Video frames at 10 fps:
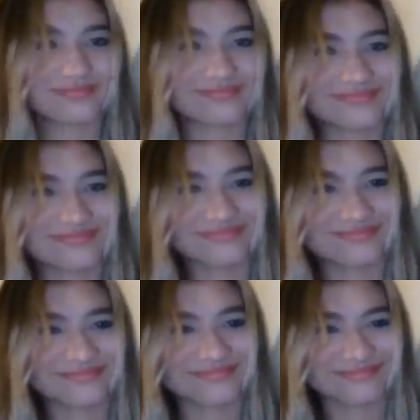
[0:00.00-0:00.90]

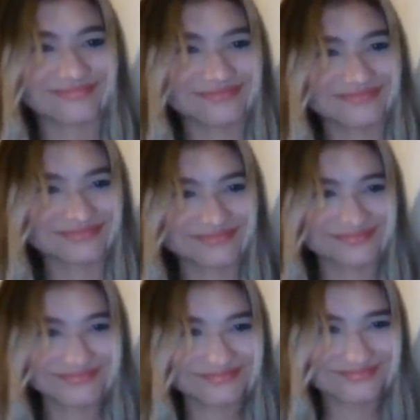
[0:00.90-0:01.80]

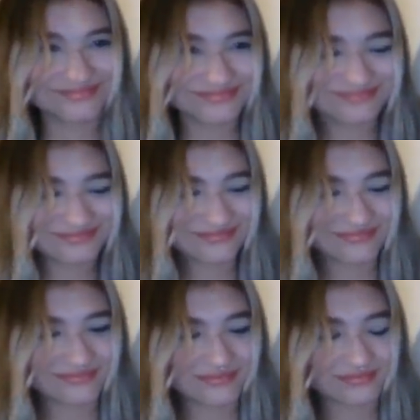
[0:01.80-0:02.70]

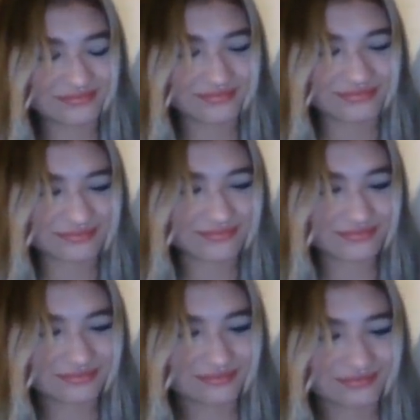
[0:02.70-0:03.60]
No words are spoken by the person on screen.